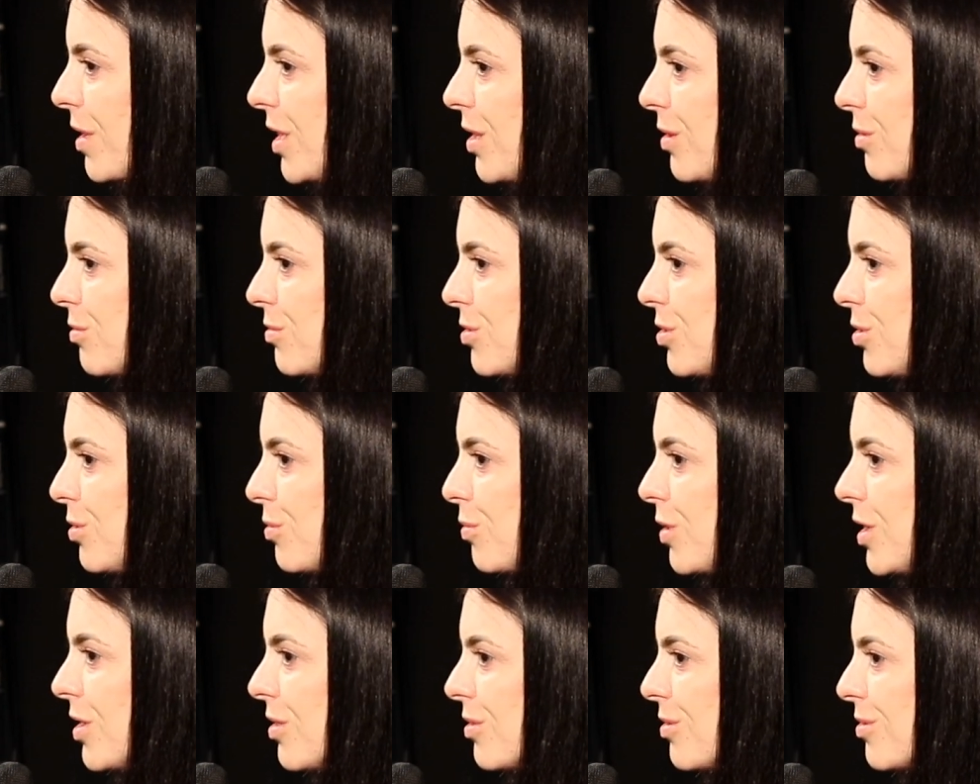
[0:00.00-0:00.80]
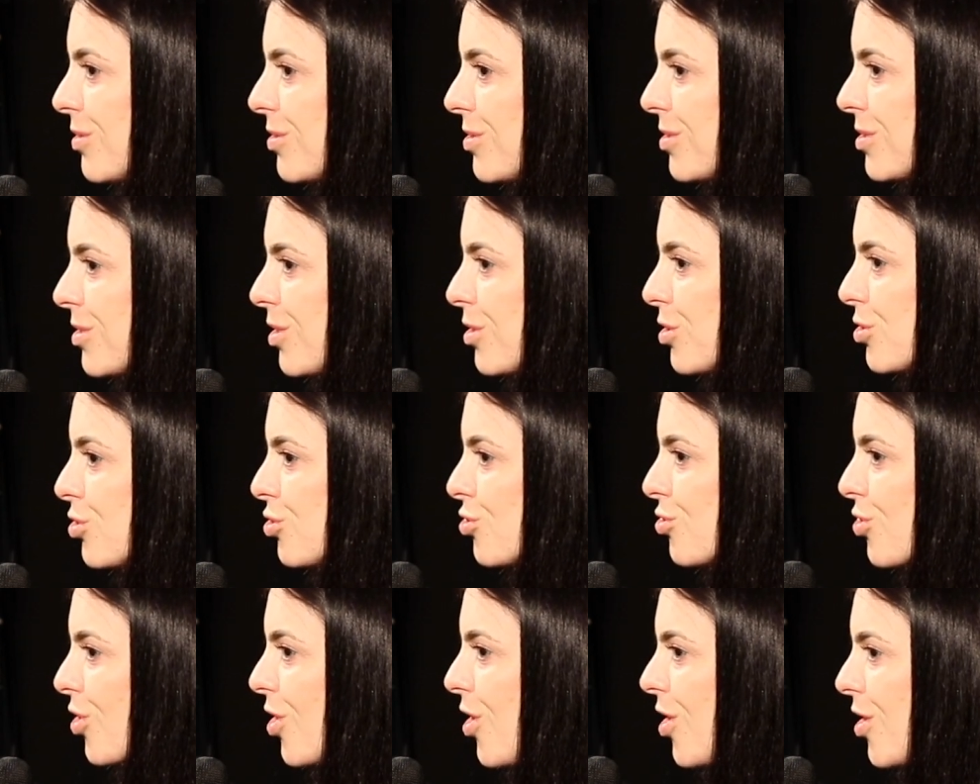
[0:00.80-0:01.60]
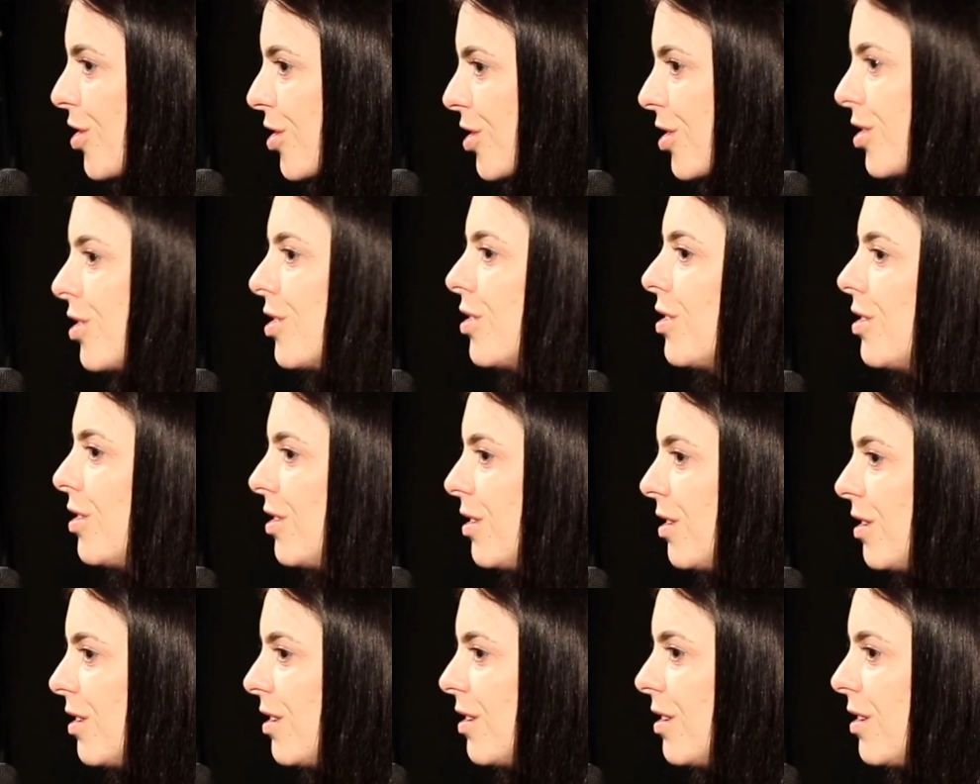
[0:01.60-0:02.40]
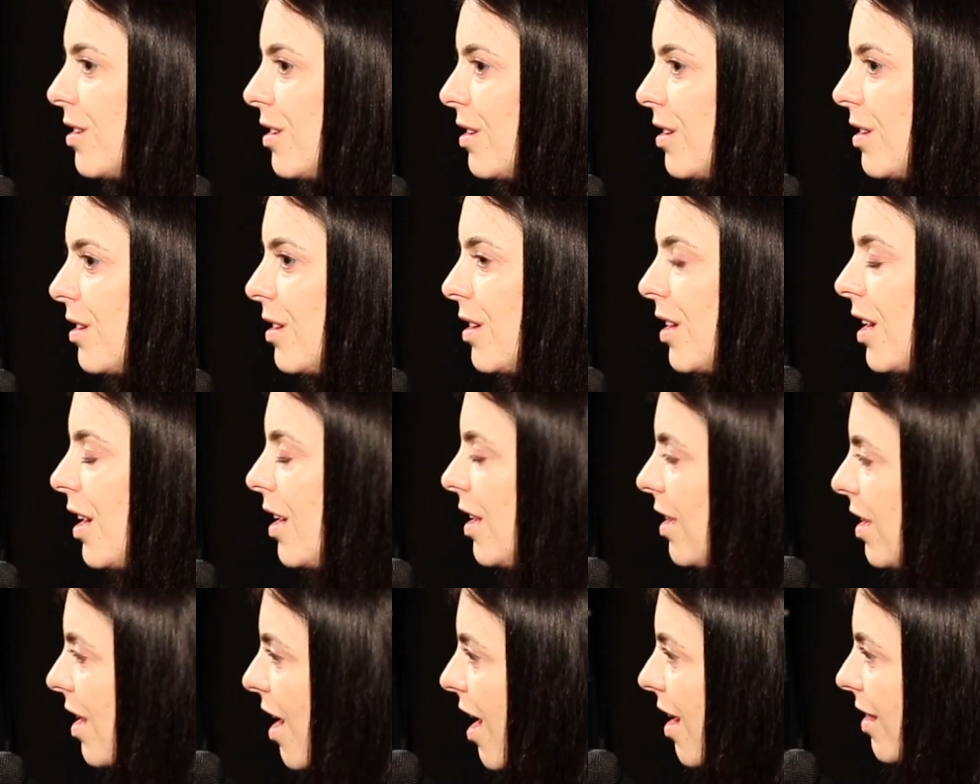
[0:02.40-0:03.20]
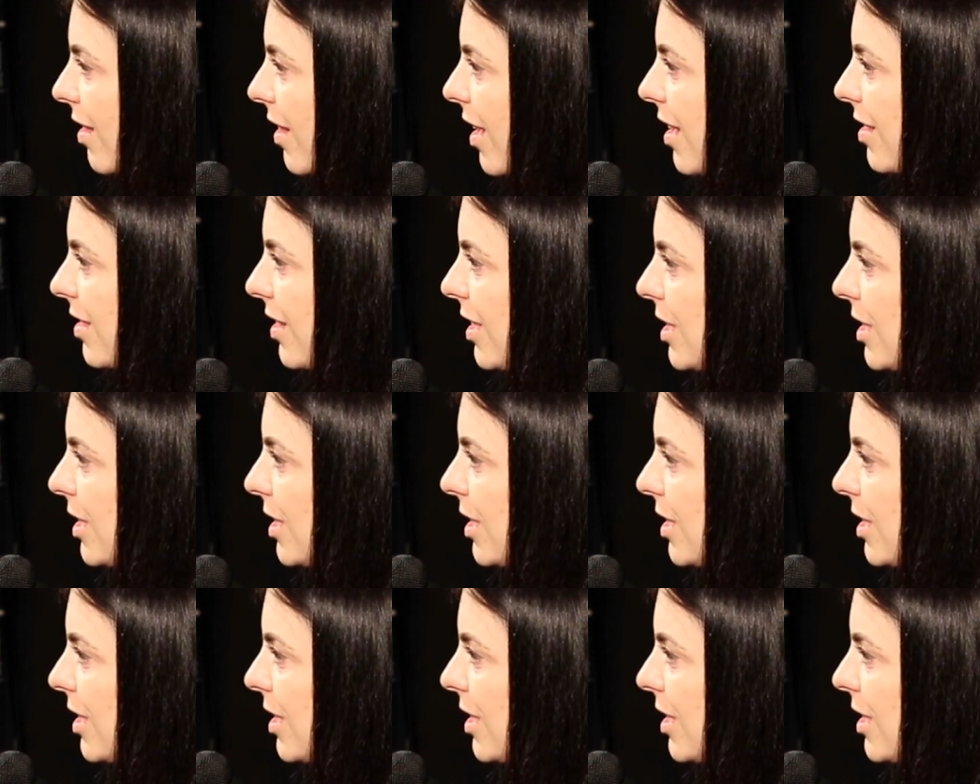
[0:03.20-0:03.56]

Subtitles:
my own two wheels, strong, and not let